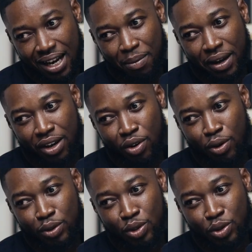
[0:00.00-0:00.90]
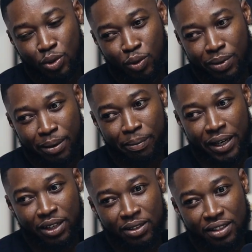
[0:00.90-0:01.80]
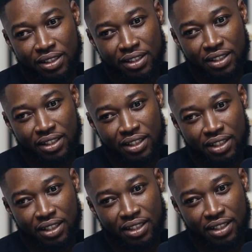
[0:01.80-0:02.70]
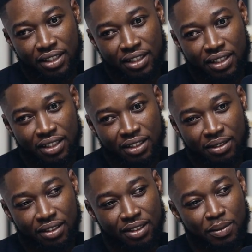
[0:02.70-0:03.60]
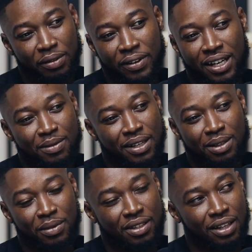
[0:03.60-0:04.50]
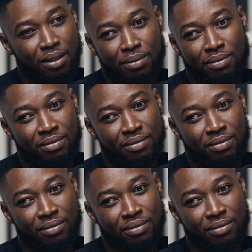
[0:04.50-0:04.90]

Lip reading: I might go to Barbados because my friend has been asking me to come.